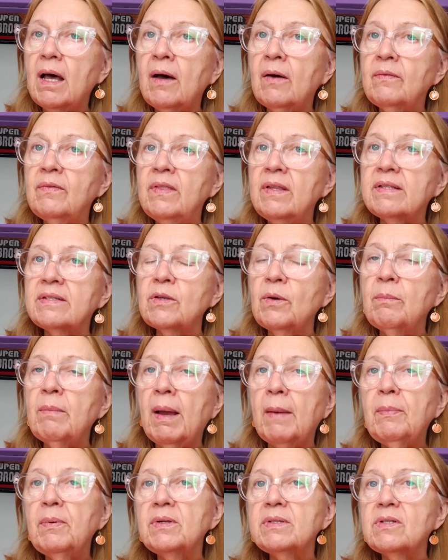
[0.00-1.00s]
of this
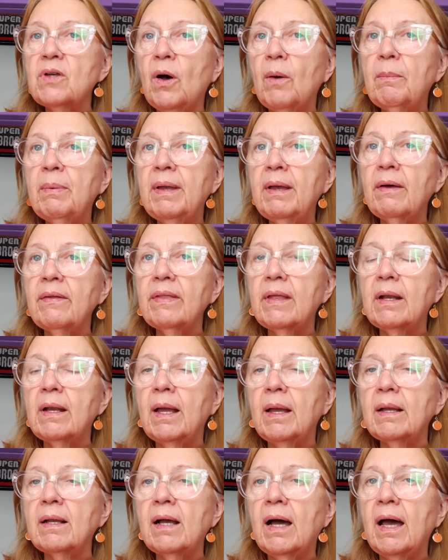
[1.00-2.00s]
omeprazole pill that
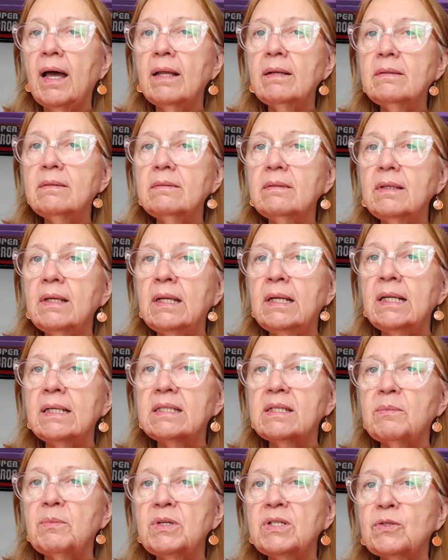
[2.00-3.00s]
I got, and
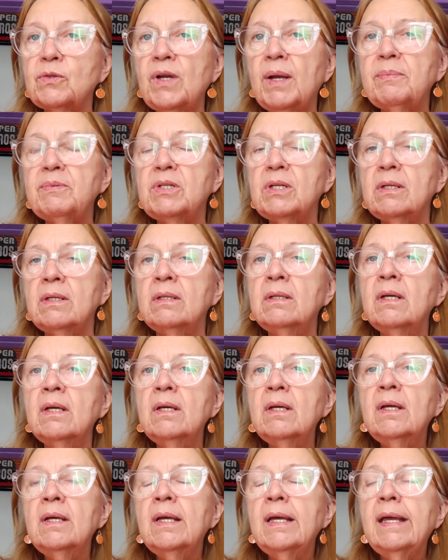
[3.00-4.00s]
it's a prescription,
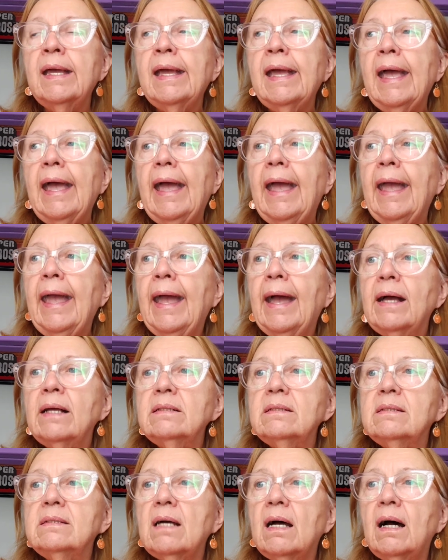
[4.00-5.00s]

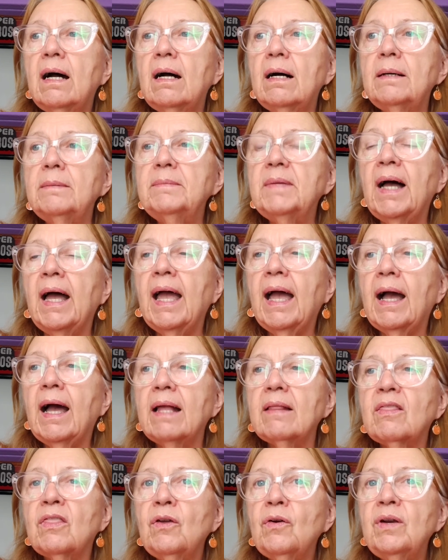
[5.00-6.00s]
and I
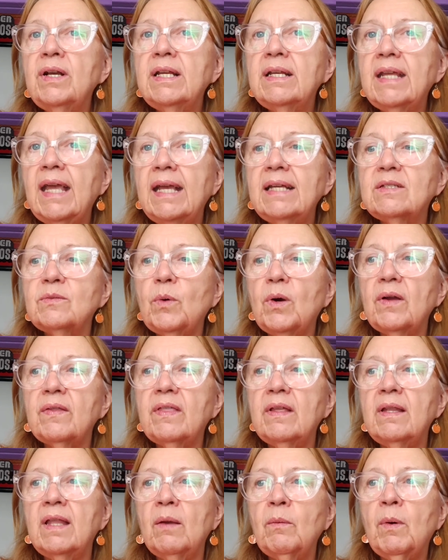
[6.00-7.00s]
had 30 days
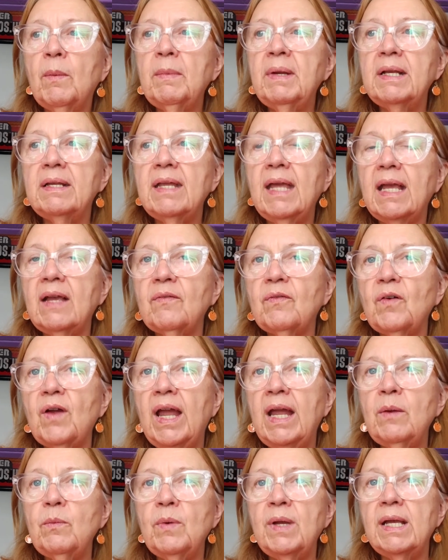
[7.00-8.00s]
worth, and they want me to take it for
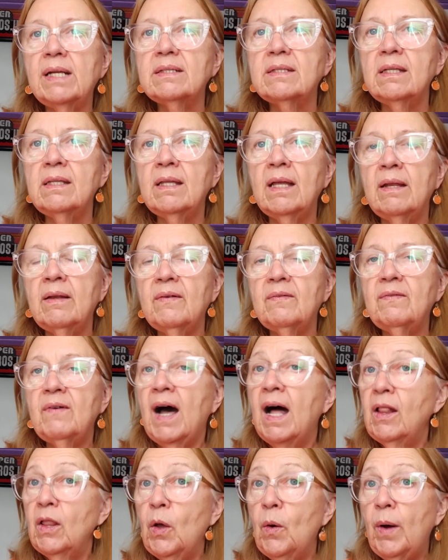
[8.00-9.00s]
8 weeks, and then a
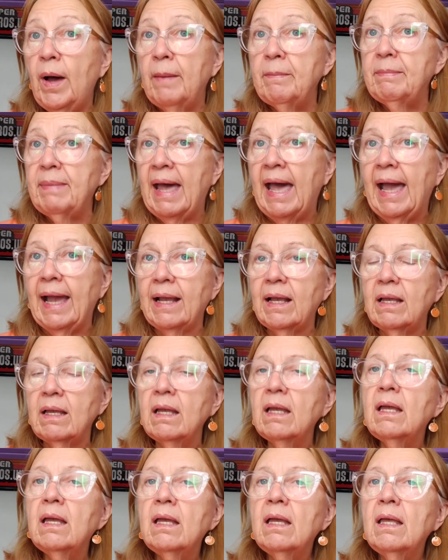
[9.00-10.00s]
follow-up back
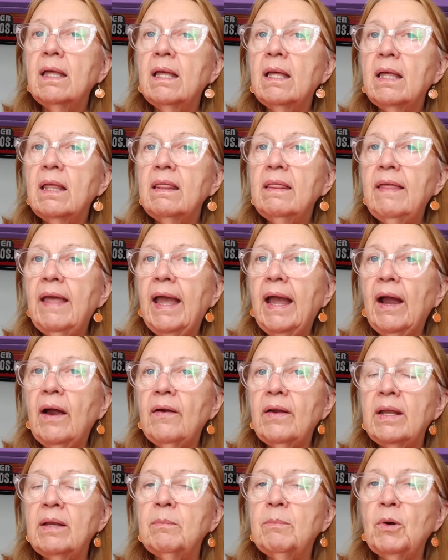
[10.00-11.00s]

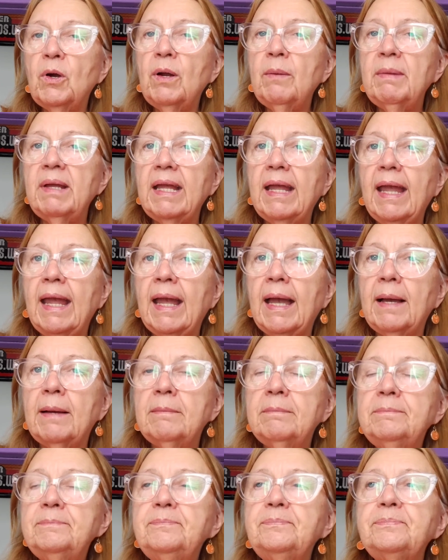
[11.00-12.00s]
there in
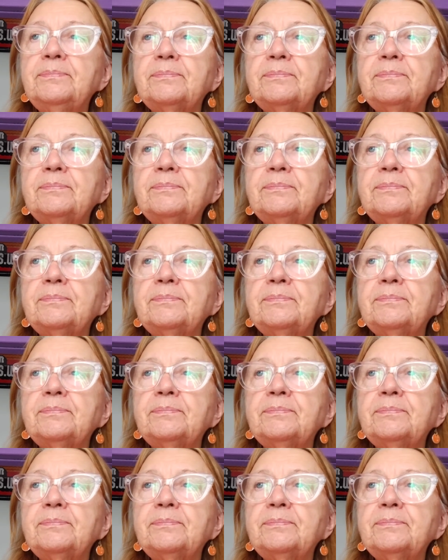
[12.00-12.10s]
Birmingham,